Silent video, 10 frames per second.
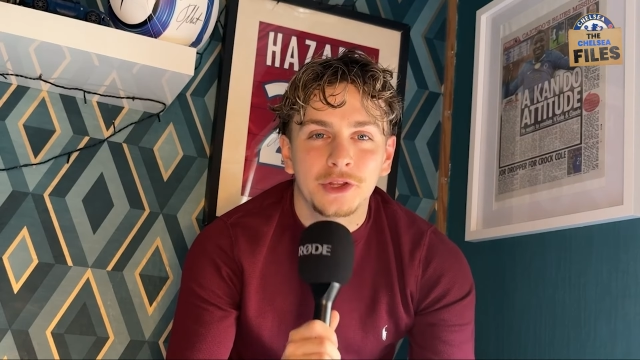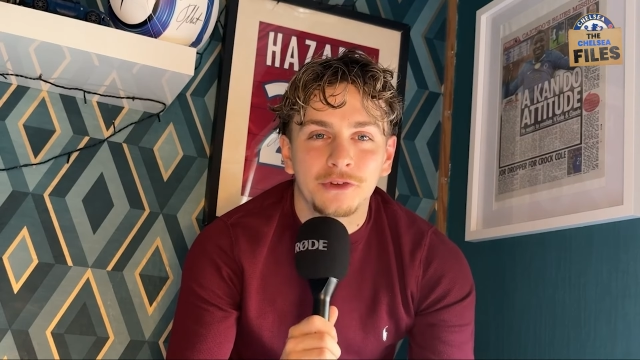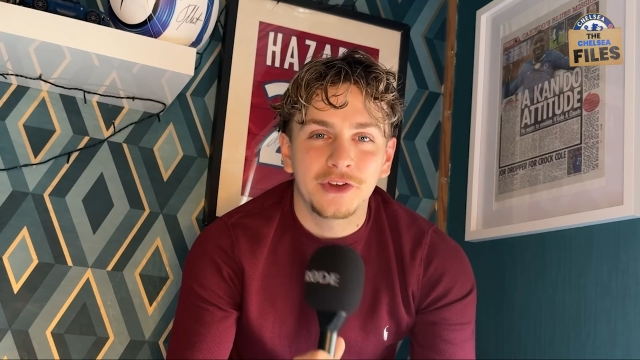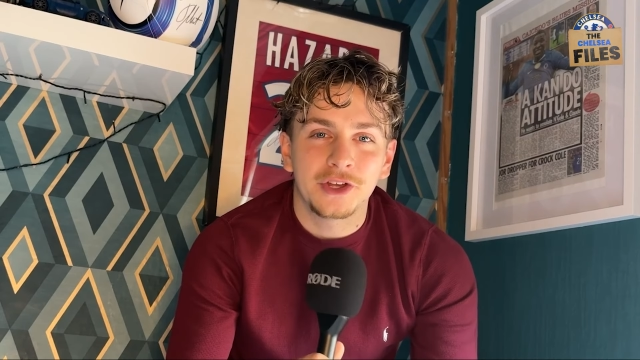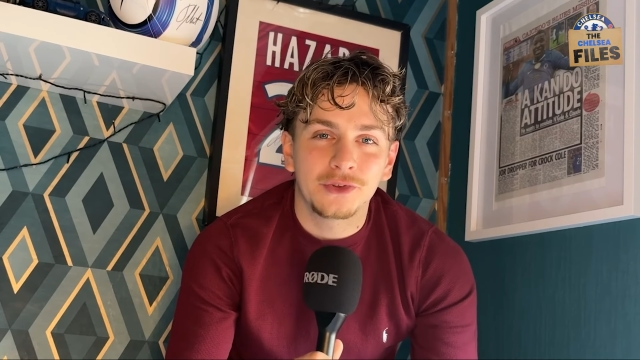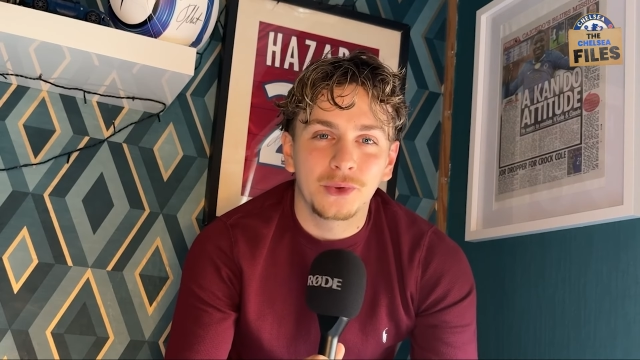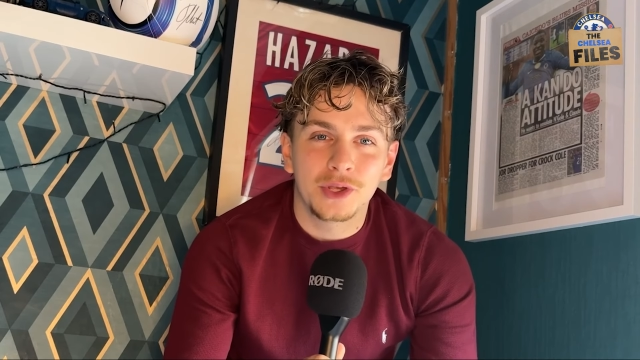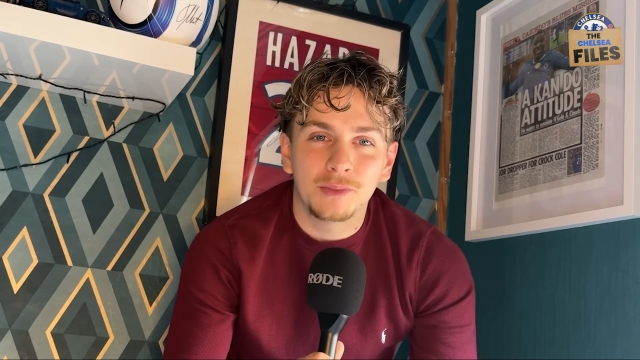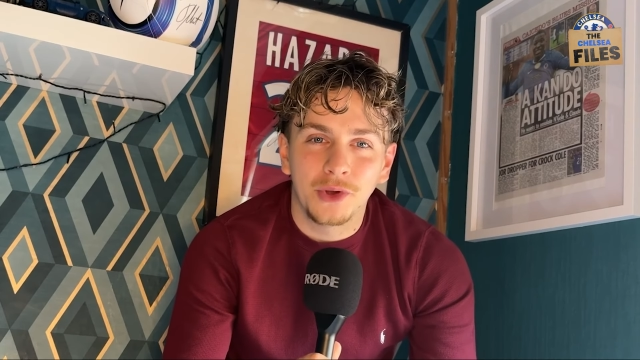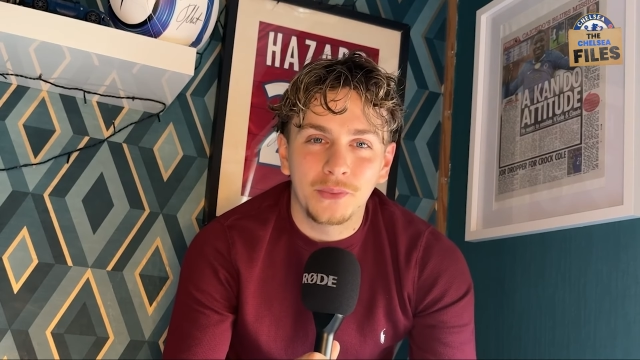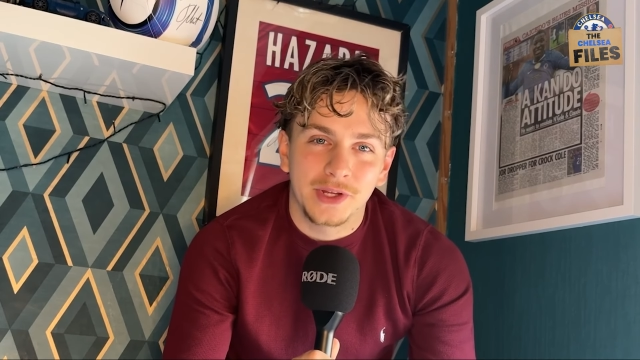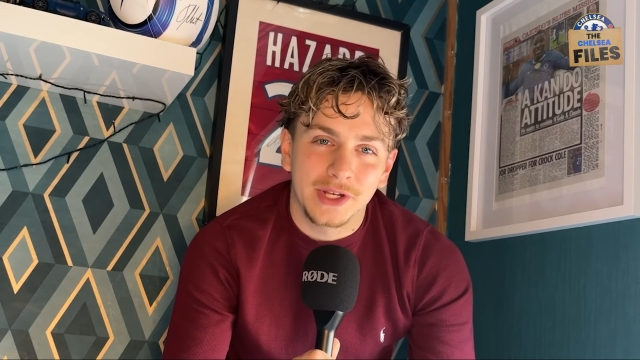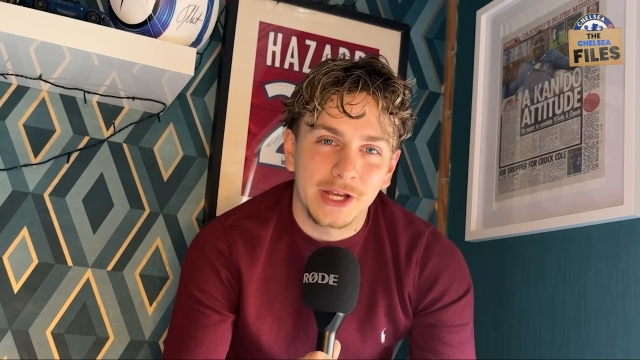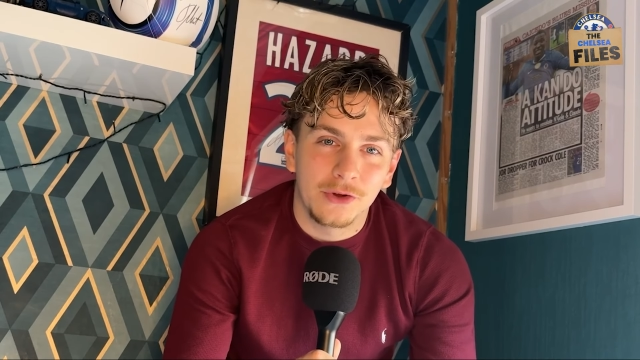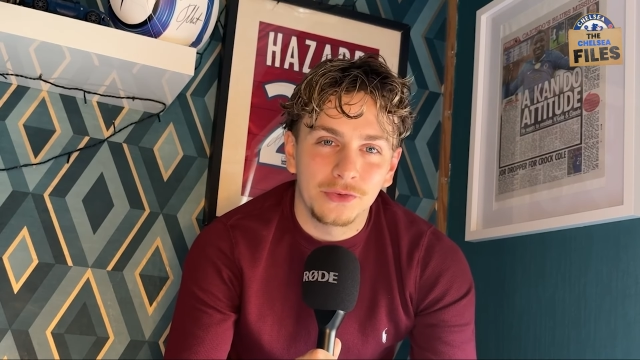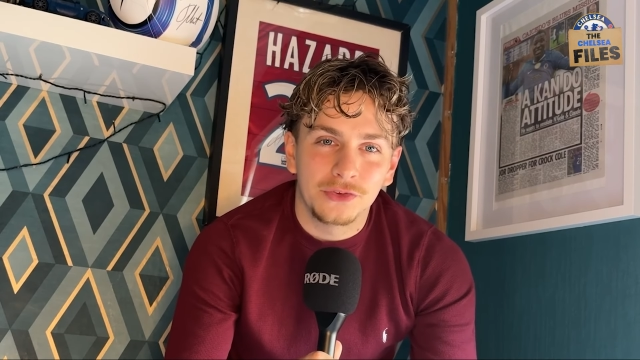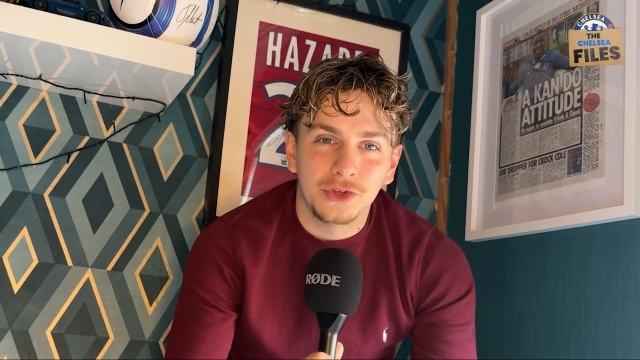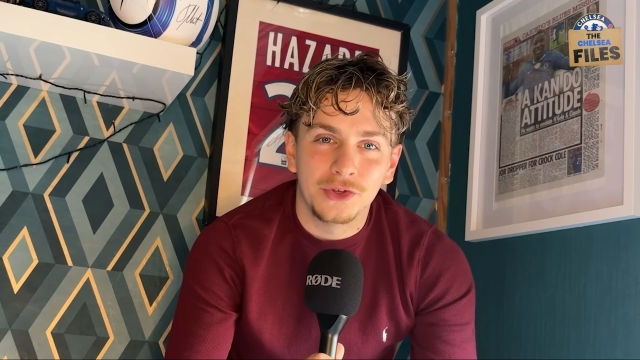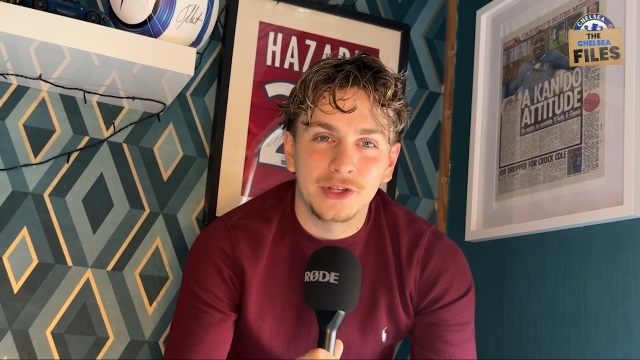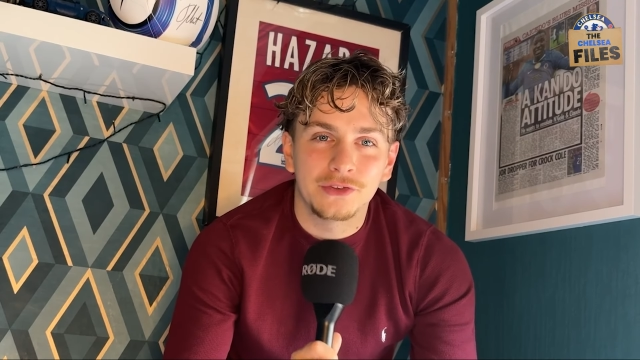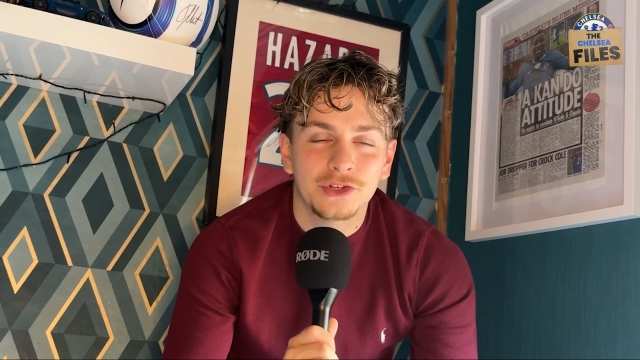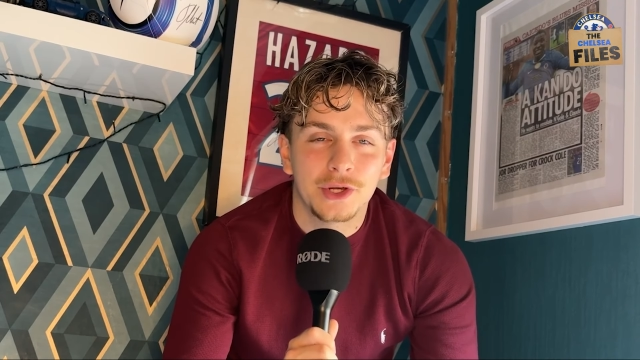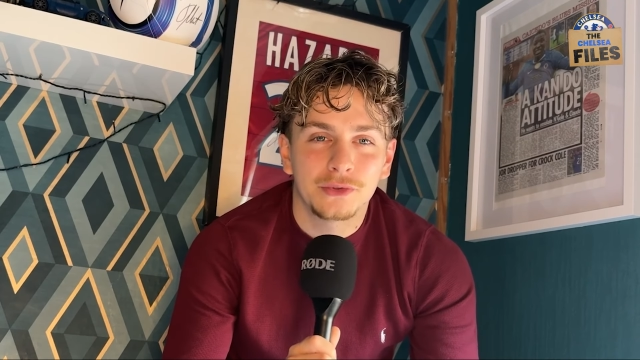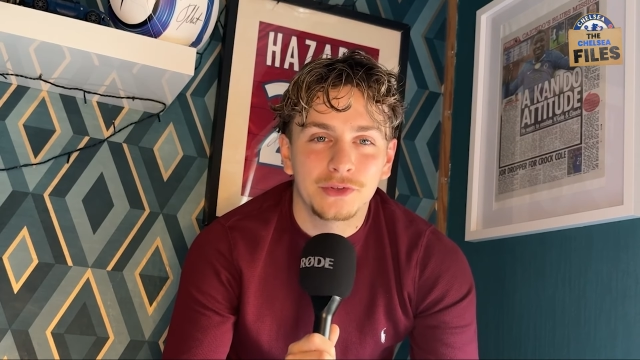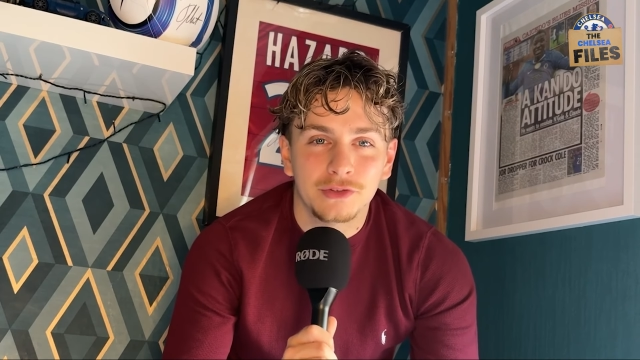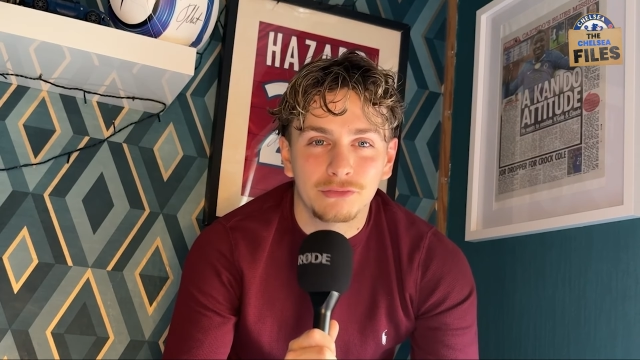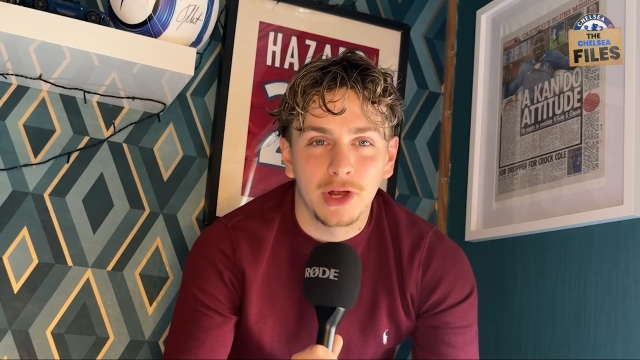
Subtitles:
The first talking point we're going to get onto is Chelsea's